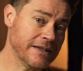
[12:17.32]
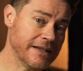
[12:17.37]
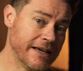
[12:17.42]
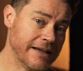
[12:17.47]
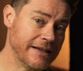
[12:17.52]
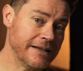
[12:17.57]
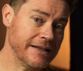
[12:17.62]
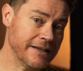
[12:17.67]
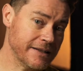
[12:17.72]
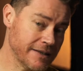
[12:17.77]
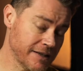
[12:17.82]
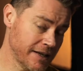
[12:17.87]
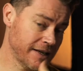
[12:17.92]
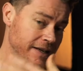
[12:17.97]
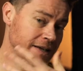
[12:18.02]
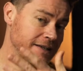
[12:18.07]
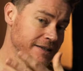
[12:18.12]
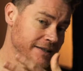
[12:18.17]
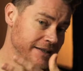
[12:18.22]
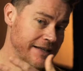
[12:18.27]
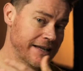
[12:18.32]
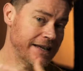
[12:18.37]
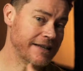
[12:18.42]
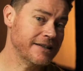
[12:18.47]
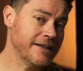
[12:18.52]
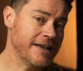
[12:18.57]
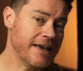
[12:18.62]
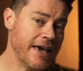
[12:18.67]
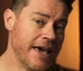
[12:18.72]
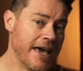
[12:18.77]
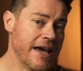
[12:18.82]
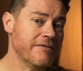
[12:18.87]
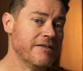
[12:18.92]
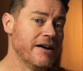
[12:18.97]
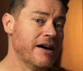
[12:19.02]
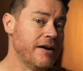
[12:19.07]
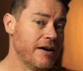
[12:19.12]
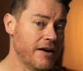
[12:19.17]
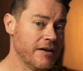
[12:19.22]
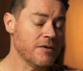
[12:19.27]
that lid to let the air
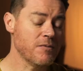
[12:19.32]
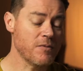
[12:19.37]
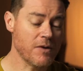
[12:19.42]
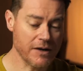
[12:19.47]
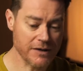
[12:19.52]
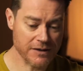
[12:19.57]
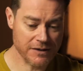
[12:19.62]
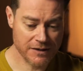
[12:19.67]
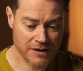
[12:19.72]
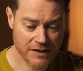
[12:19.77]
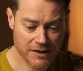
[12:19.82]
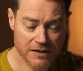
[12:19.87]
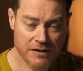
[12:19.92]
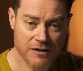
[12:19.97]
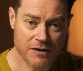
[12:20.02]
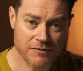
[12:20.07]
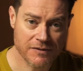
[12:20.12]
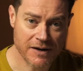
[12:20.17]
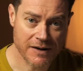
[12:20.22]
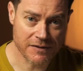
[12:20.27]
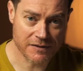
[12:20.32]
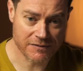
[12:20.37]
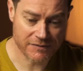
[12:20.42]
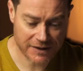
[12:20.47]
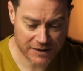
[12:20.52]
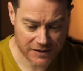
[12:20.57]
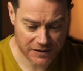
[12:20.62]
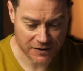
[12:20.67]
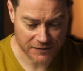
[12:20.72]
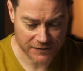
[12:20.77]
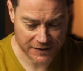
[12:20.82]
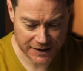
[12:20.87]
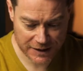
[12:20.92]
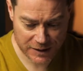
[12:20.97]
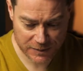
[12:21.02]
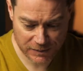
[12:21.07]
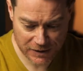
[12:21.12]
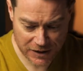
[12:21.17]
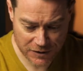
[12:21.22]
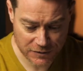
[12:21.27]
out, otherwise you run the risk of an
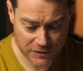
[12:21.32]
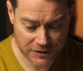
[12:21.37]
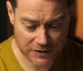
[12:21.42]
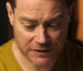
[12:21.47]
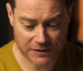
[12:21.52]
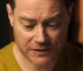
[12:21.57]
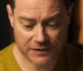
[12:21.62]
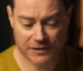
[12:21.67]
explosion.